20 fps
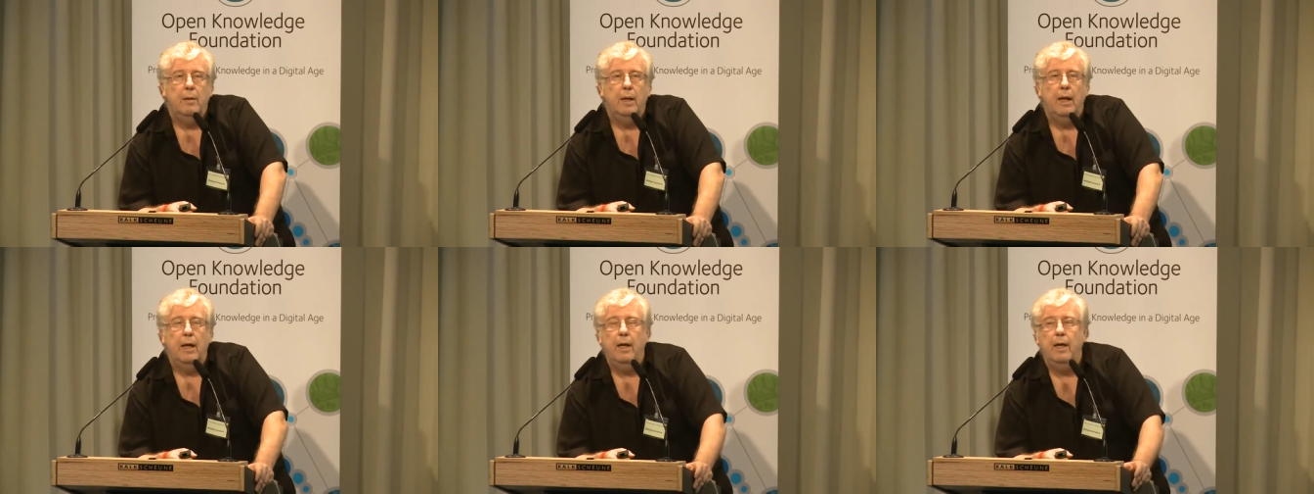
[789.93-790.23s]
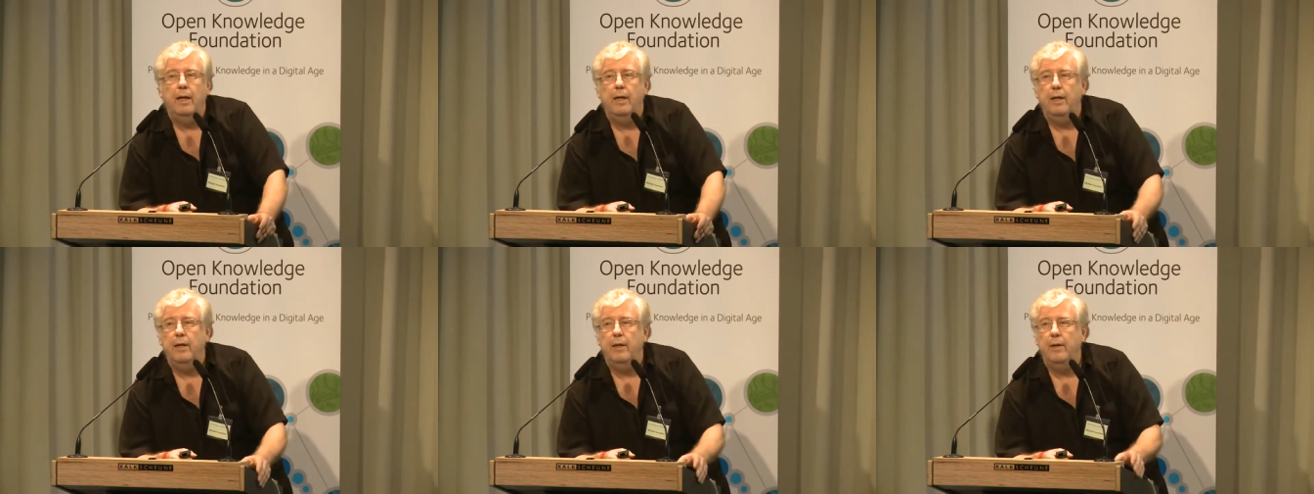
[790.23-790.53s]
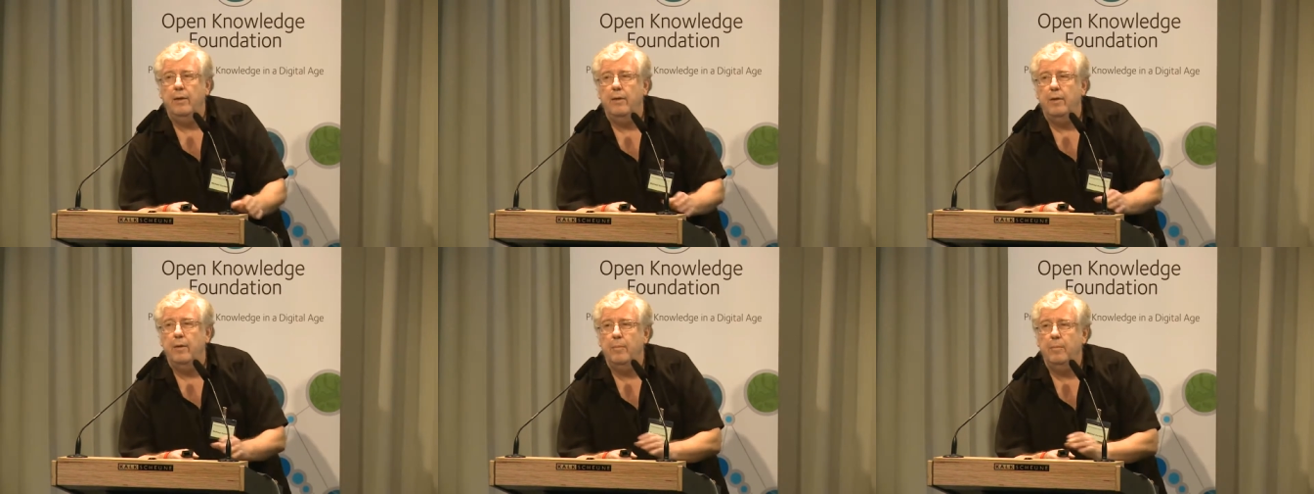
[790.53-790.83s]

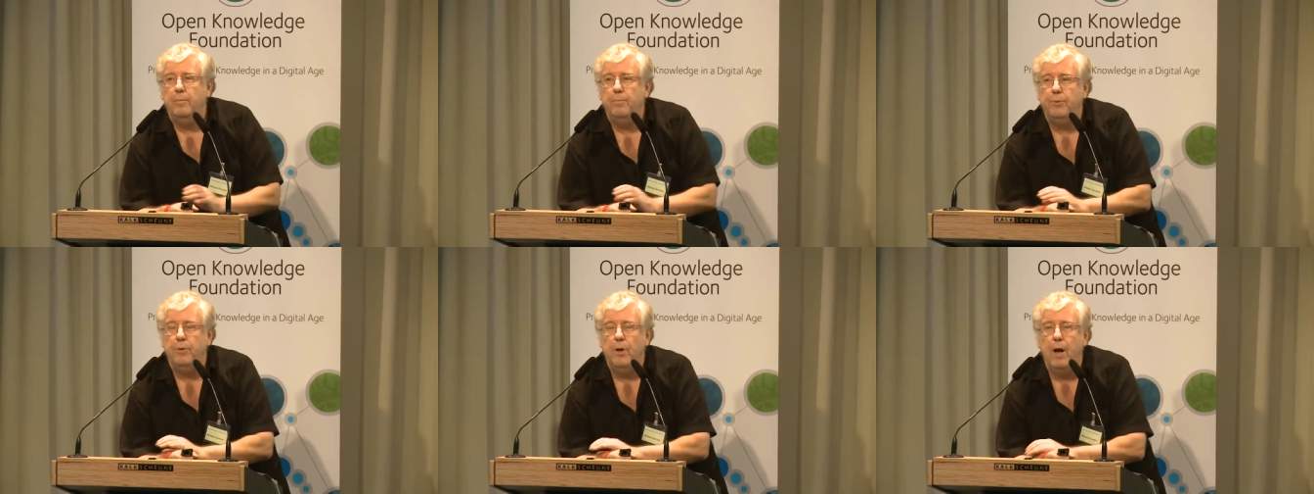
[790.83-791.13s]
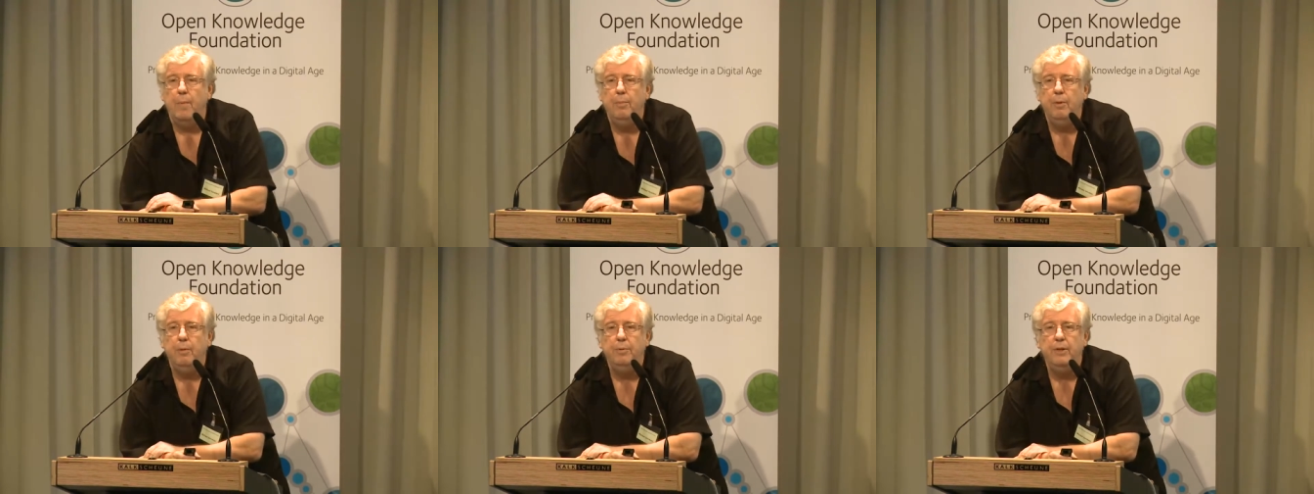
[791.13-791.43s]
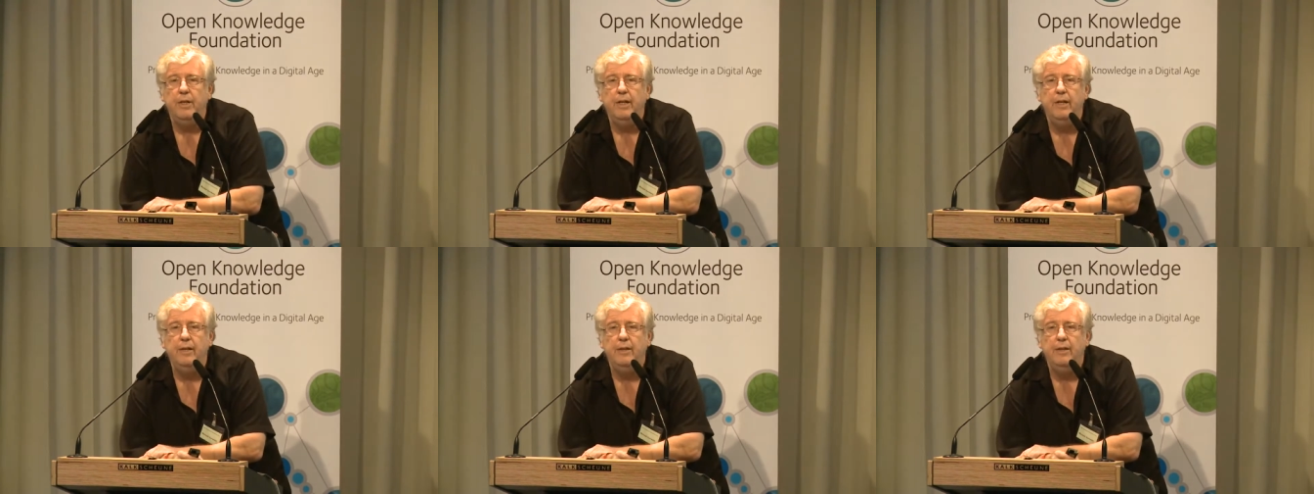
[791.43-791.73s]

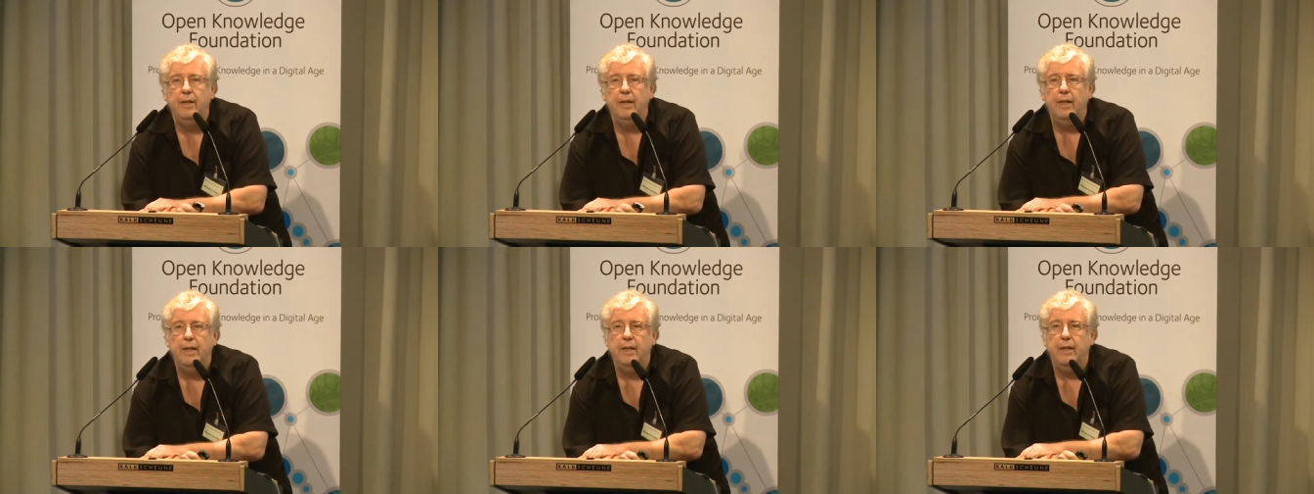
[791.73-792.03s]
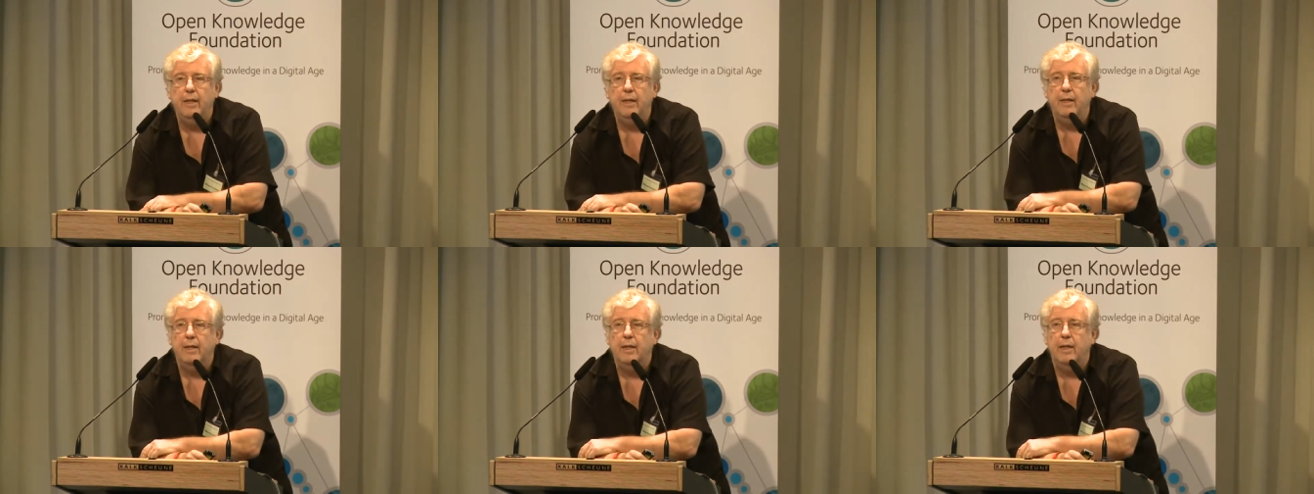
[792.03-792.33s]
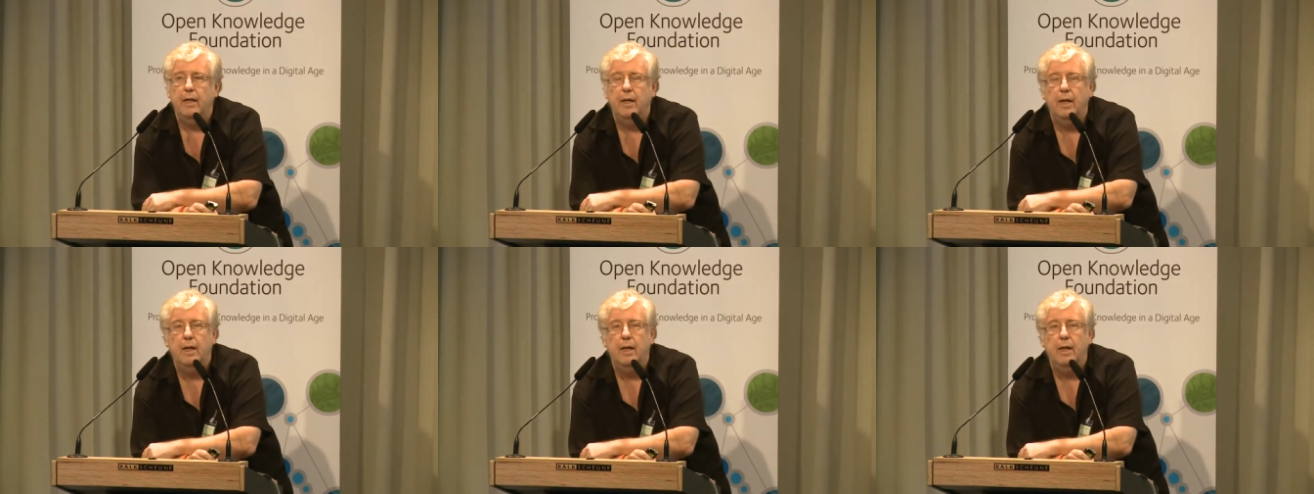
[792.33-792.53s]
Probably the